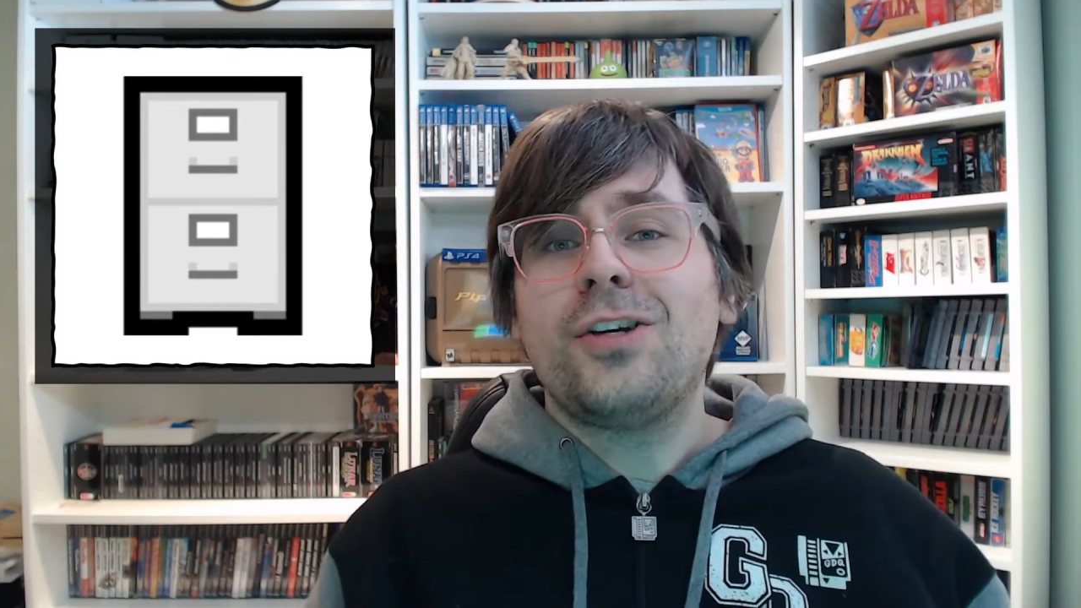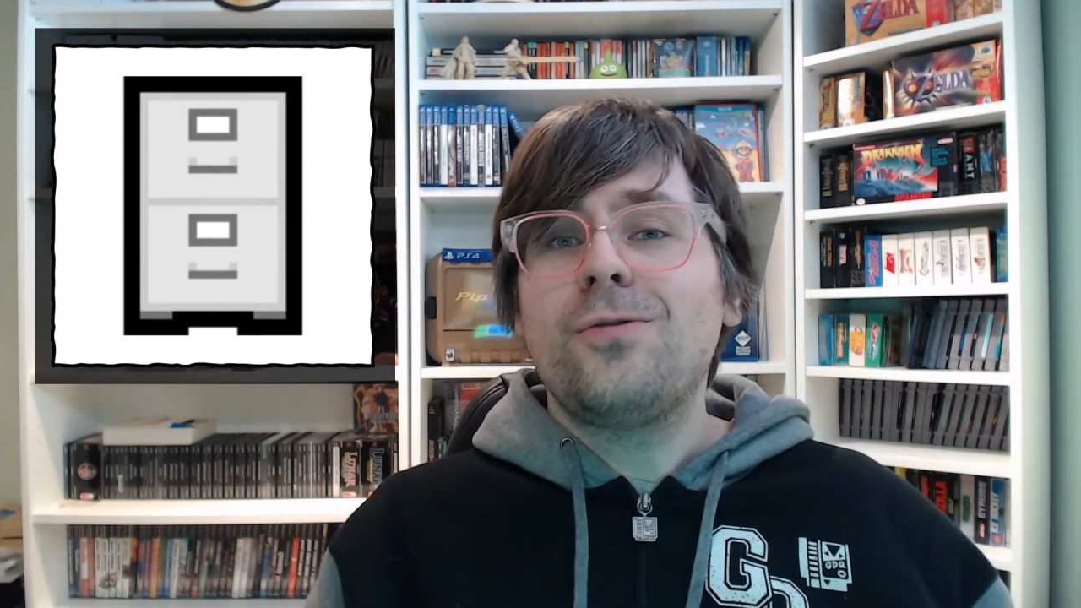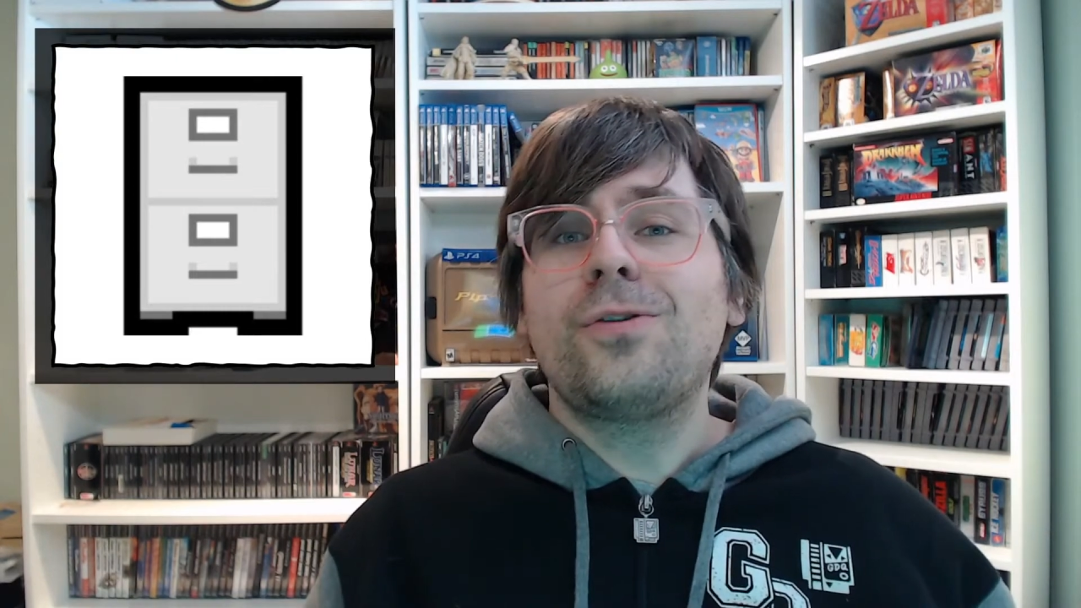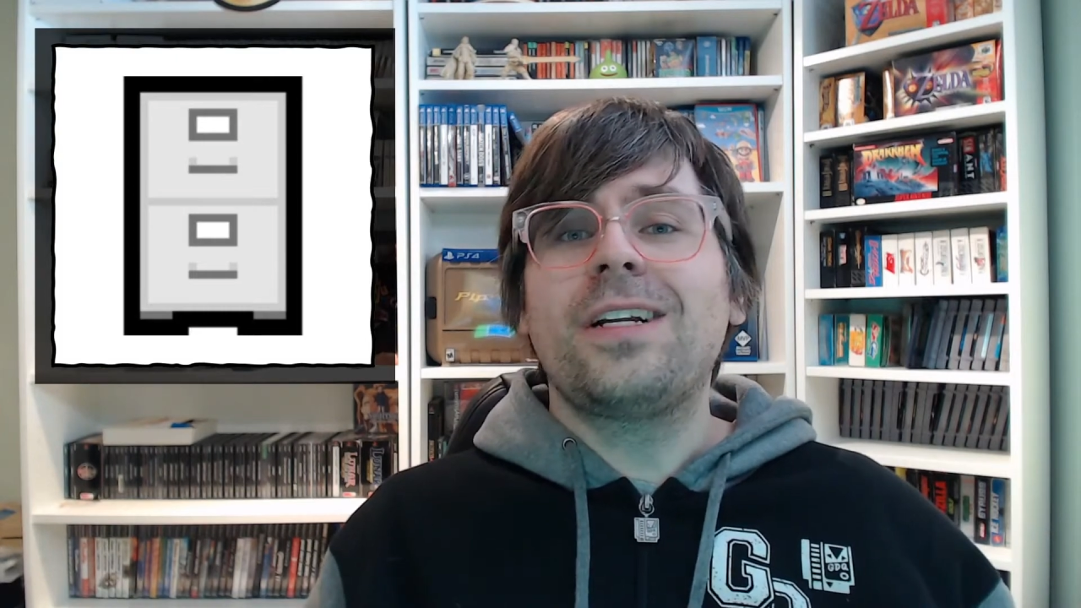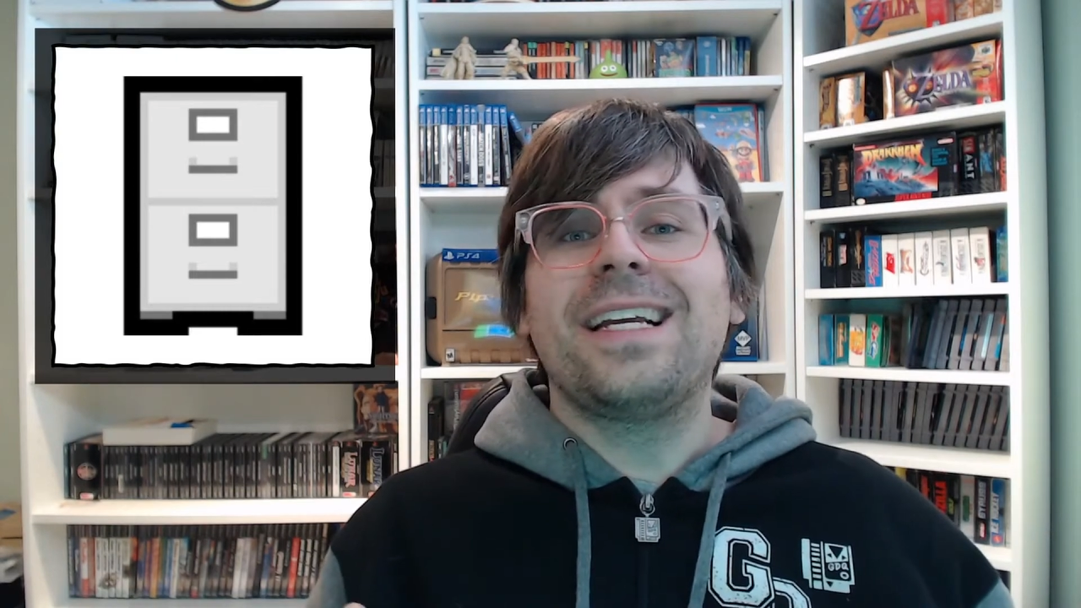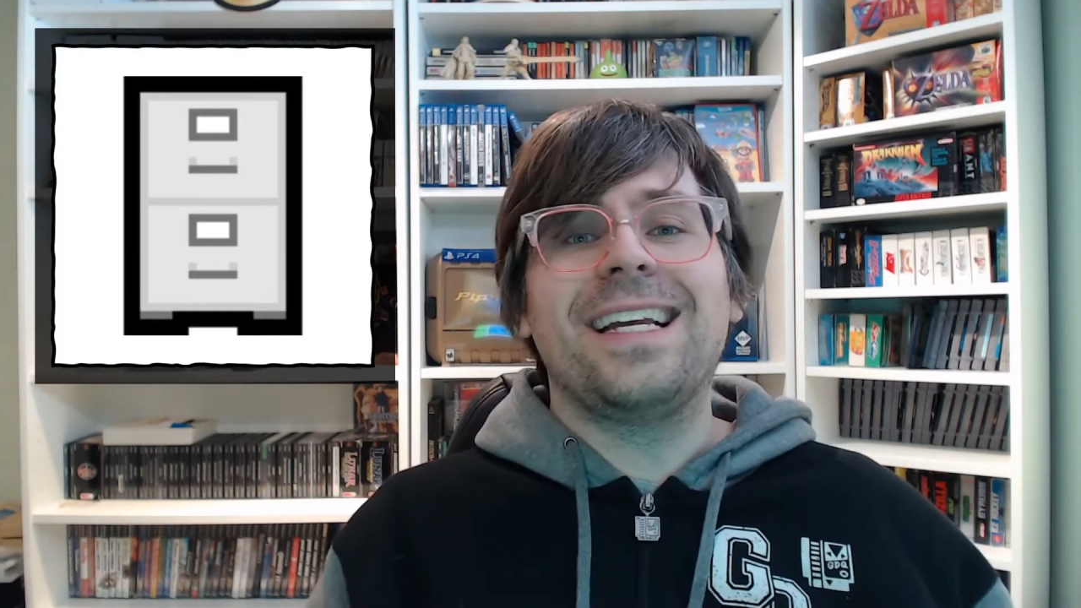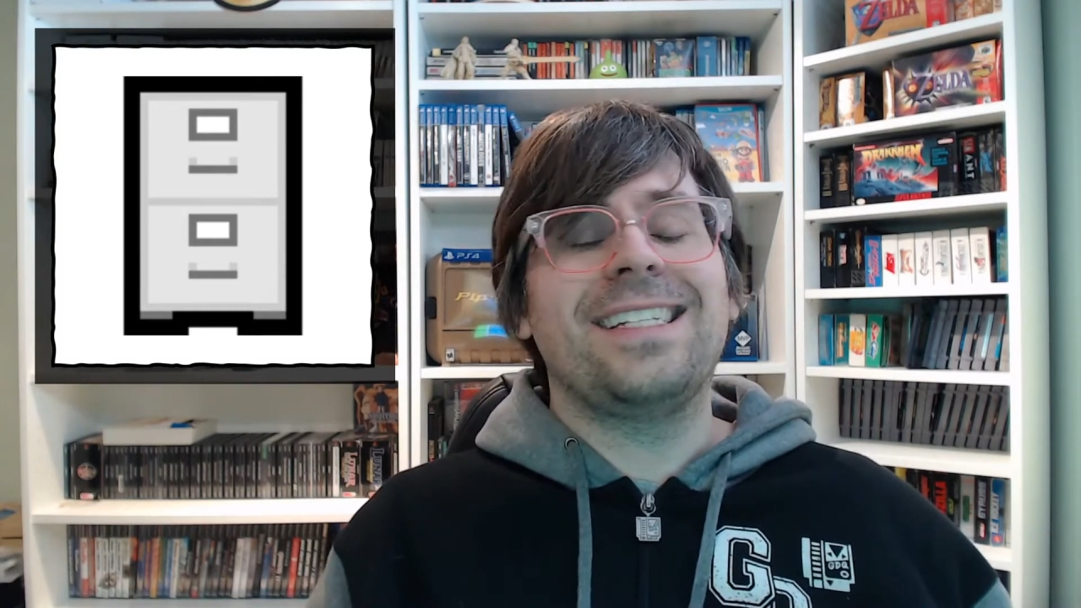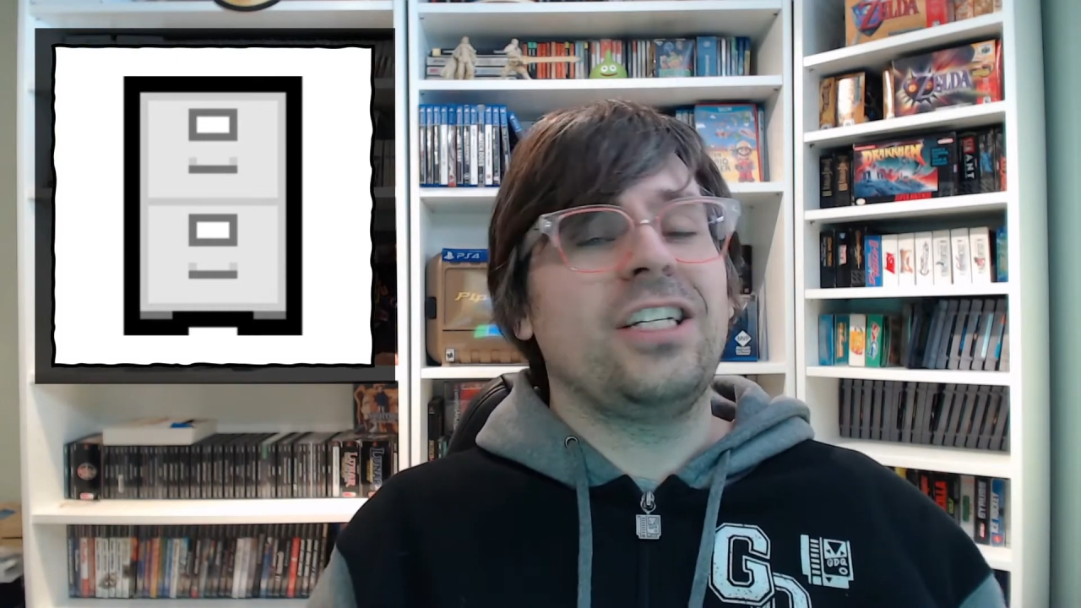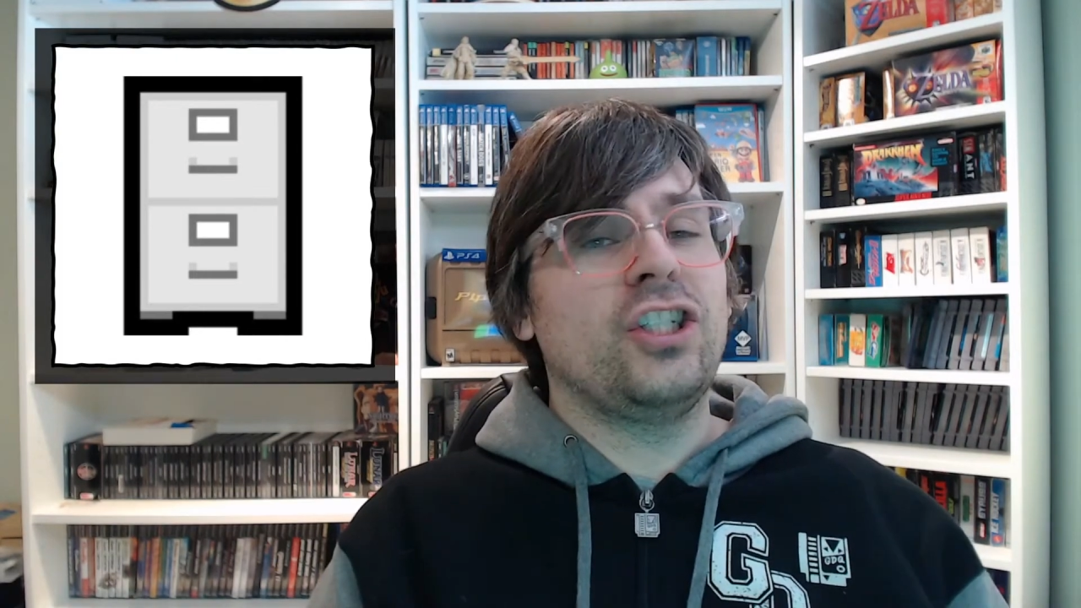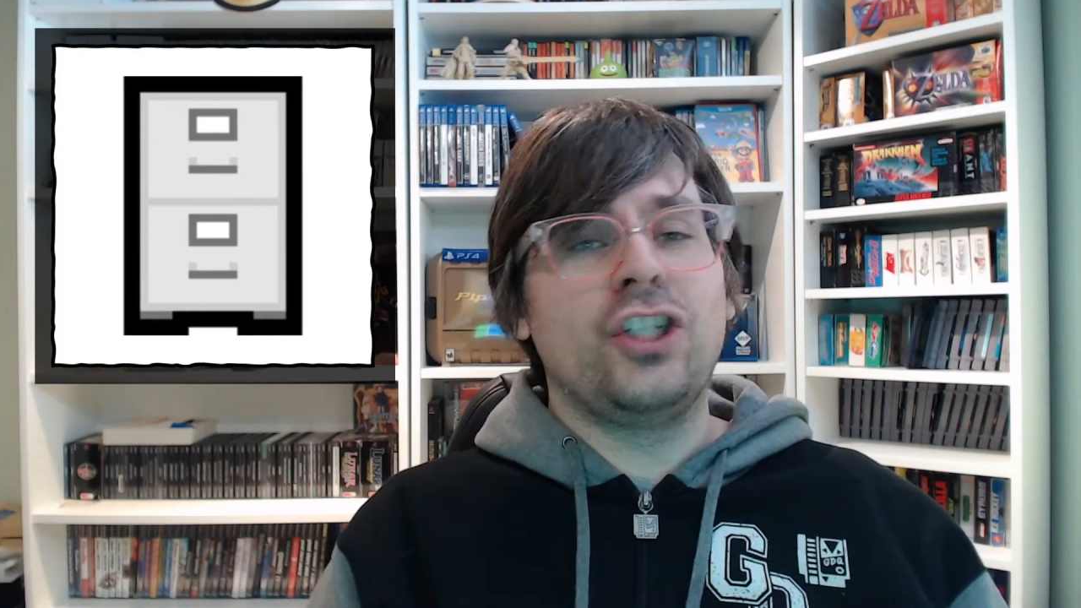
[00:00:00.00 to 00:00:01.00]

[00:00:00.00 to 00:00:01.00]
usually isn't